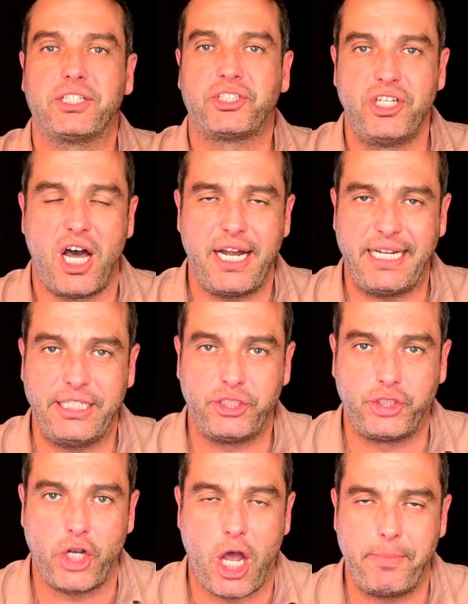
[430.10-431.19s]
it's not his
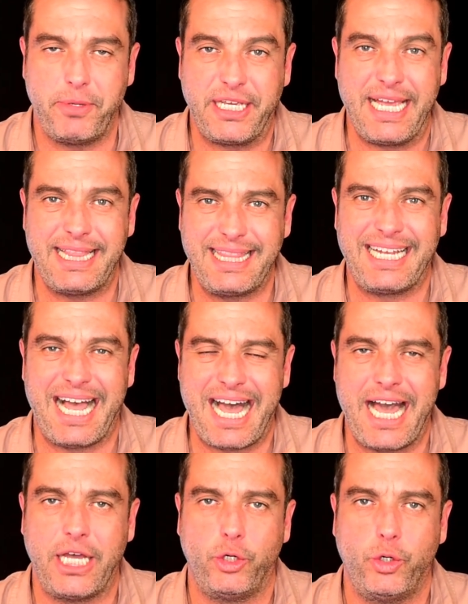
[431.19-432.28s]
job. You get the
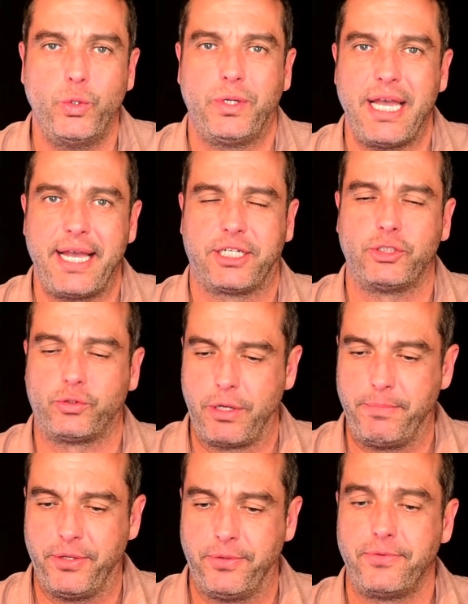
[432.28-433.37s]
guy who can
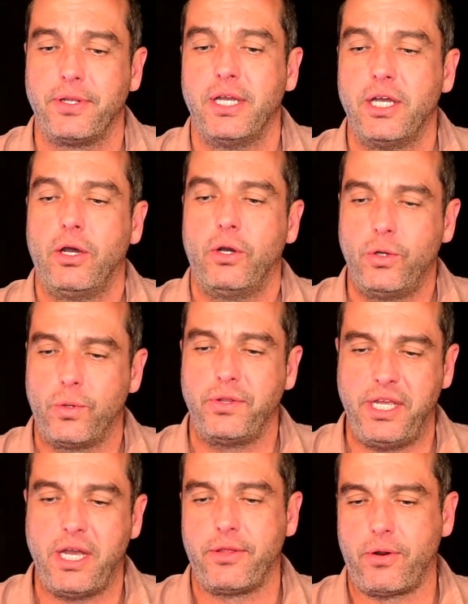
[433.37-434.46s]
contribute. Who are
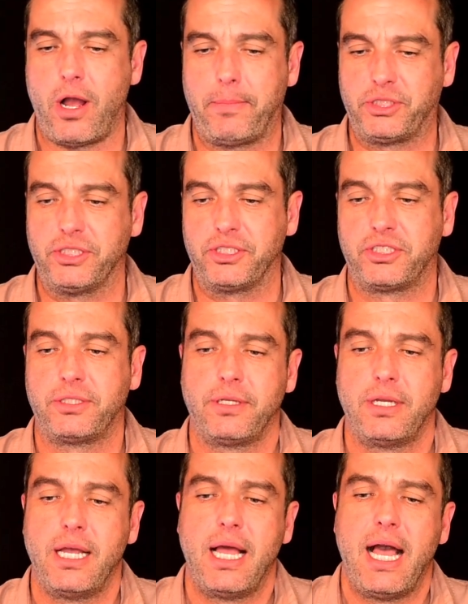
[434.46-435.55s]
the other options?
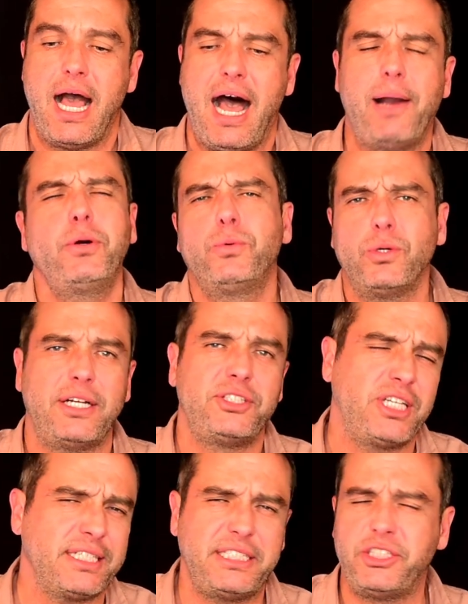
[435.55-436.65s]
I would rule out
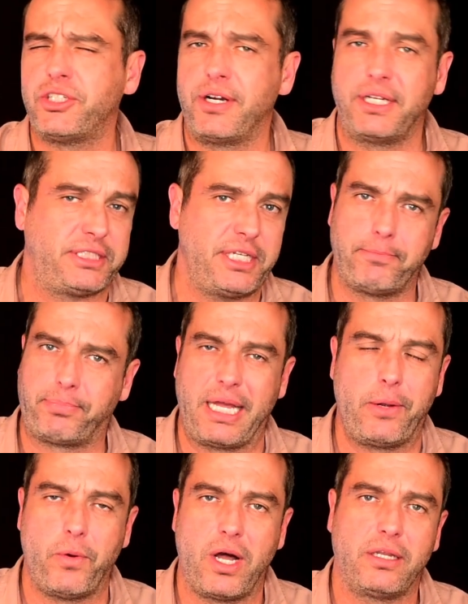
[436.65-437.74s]
Gyasi Zardes didn't play
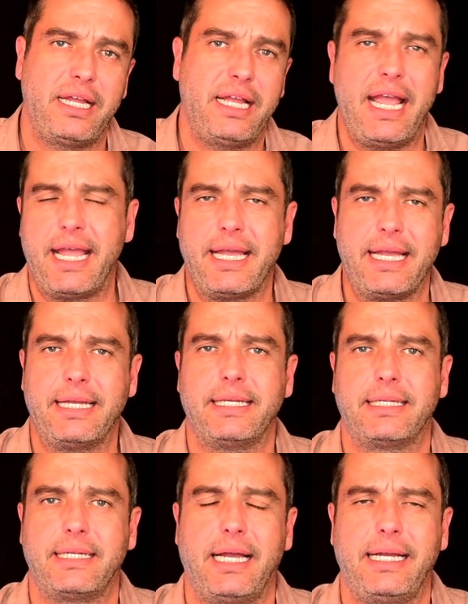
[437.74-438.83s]
well,
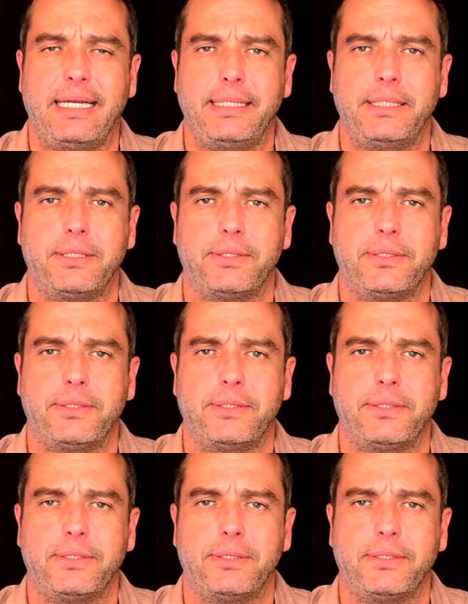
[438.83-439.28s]
and I,